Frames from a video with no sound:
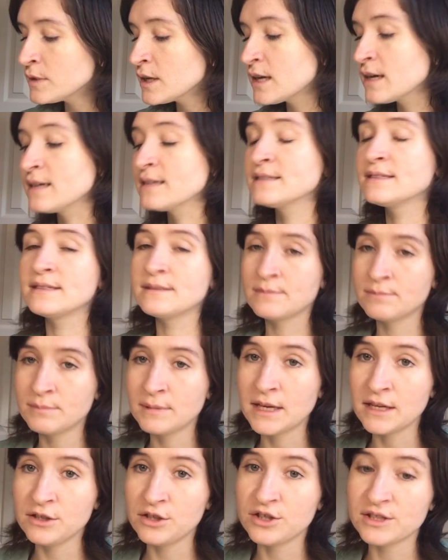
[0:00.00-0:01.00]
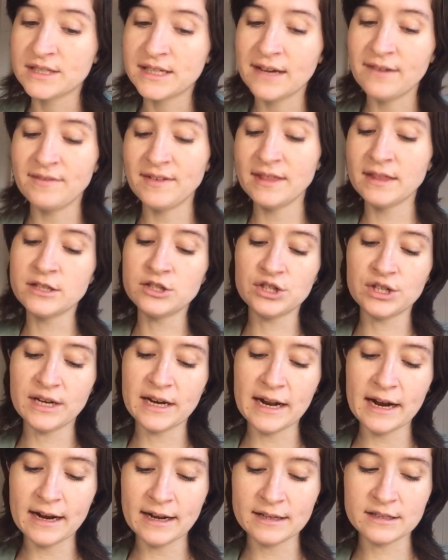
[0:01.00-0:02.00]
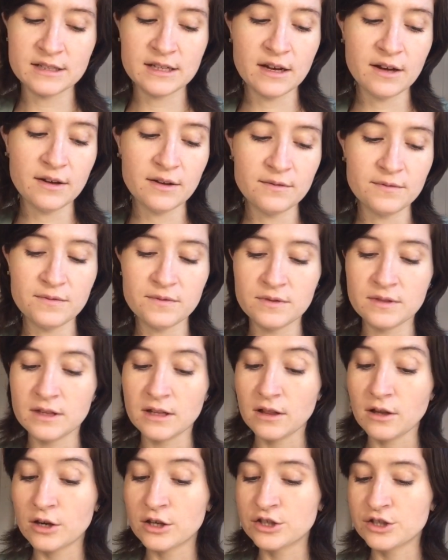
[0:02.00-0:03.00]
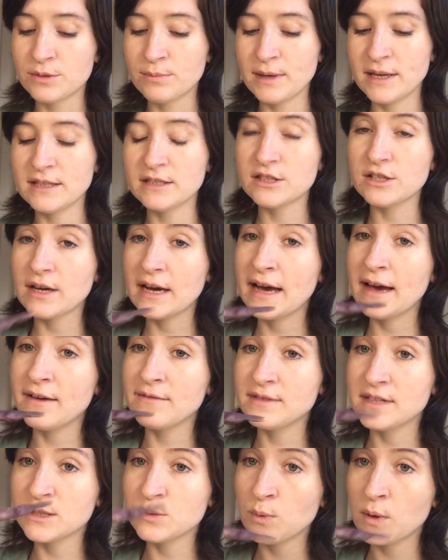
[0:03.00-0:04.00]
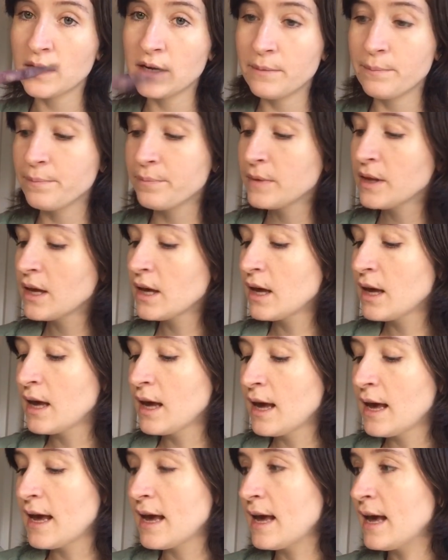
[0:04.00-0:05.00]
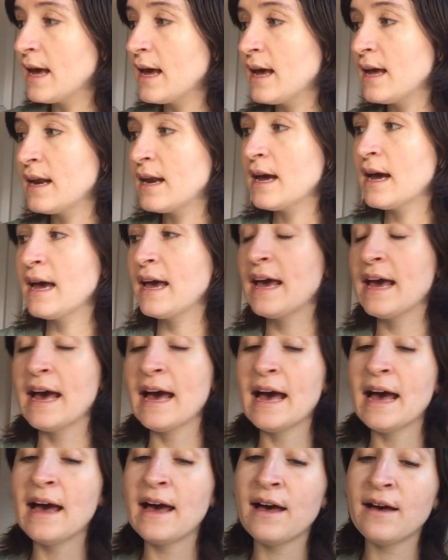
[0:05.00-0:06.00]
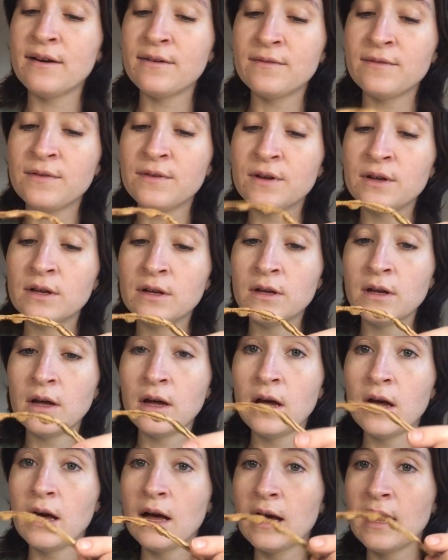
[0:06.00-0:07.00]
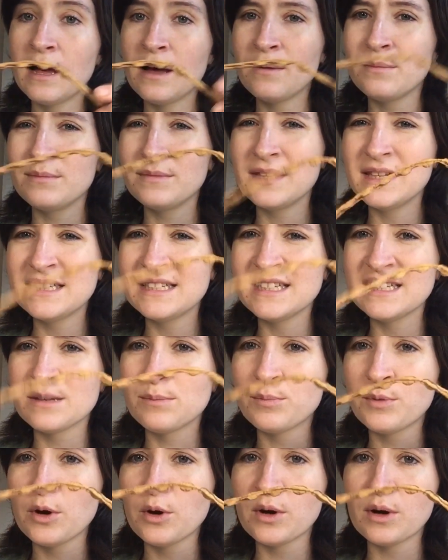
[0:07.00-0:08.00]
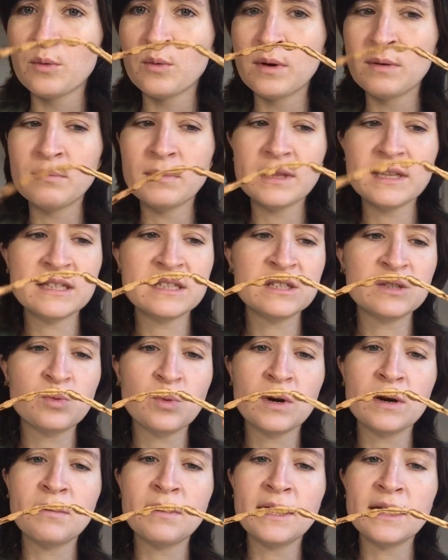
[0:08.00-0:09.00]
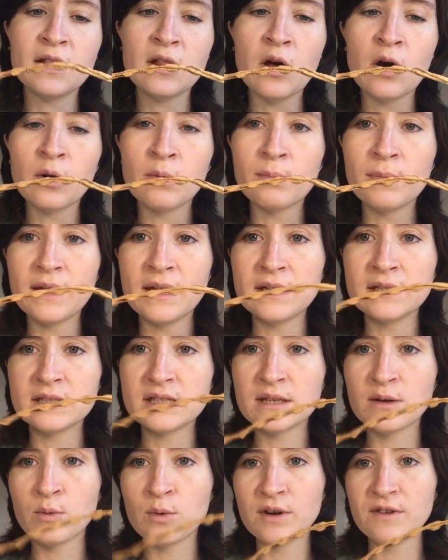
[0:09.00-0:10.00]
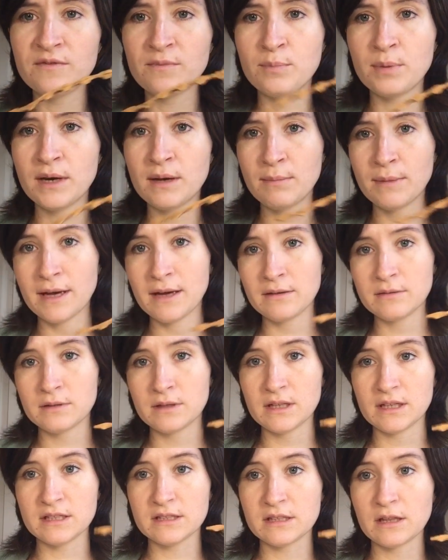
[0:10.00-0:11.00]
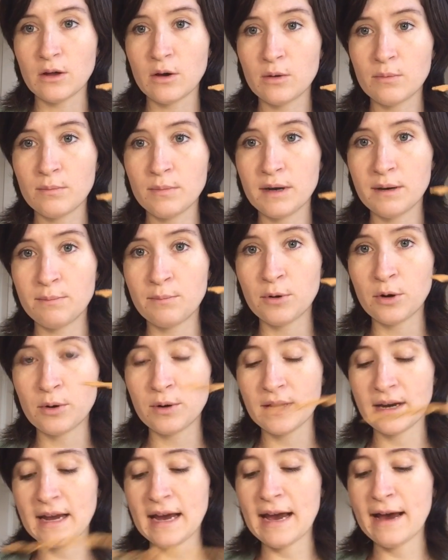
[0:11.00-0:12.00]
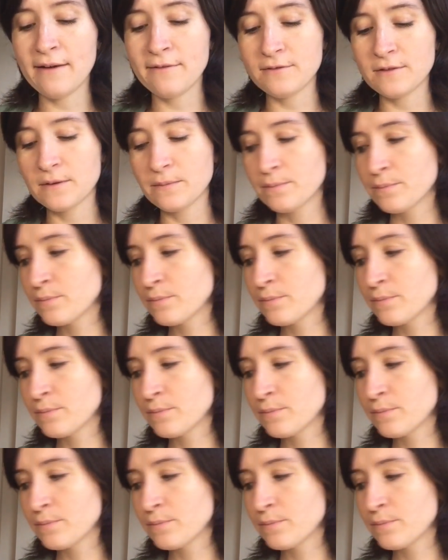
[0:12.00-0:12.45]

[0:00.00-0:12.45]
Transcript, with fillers: because then you're saving the genetics of the larger beans. So I have this one, and I have, this is a broken one, but this is one of my long beans. It would have been about this long, but it broke in half.